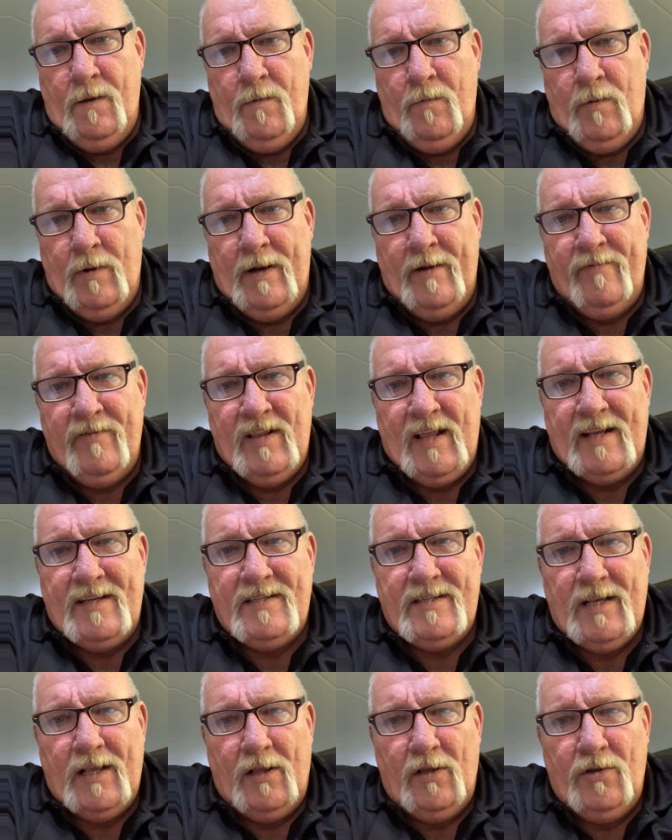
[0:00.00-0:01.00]
whenever they
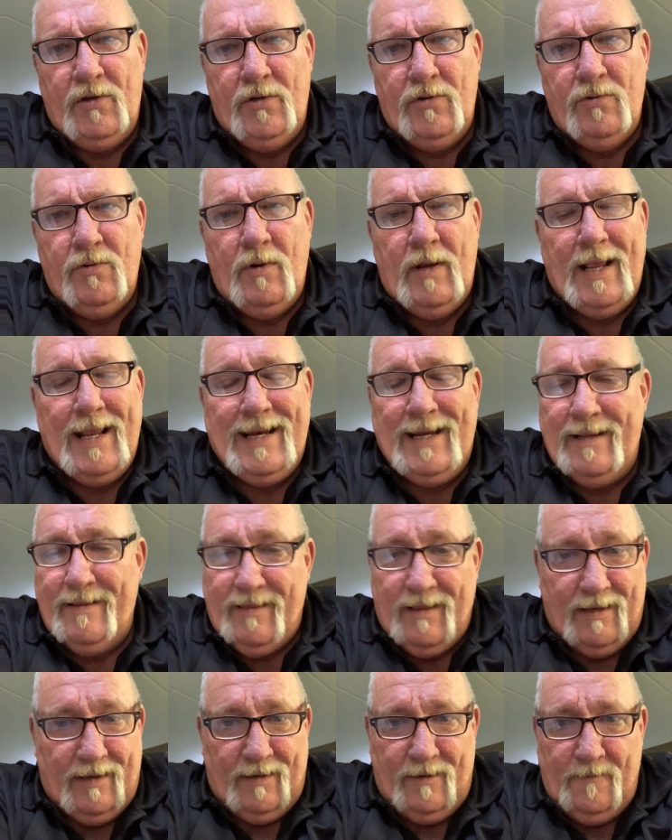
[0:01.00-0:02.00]
sell you
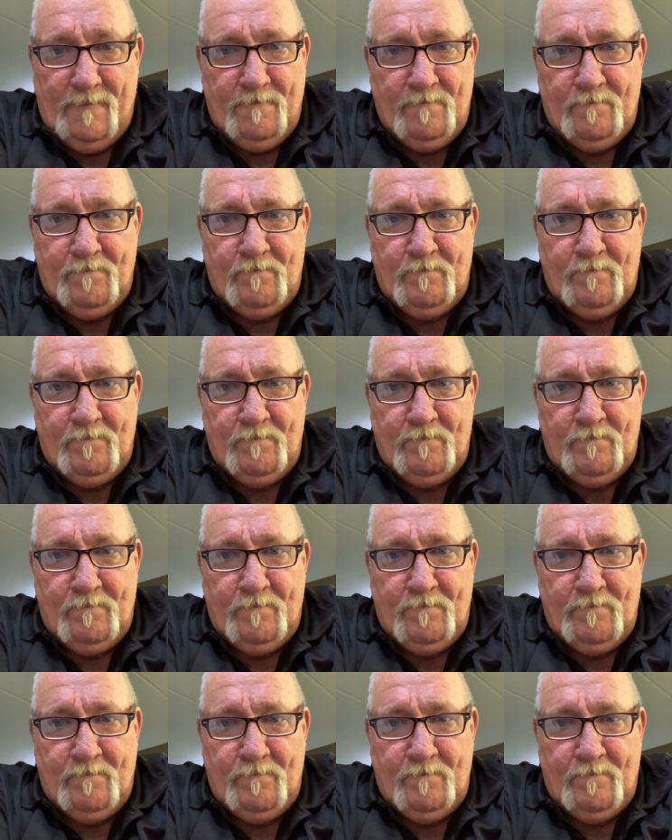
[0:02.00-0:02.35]
anything.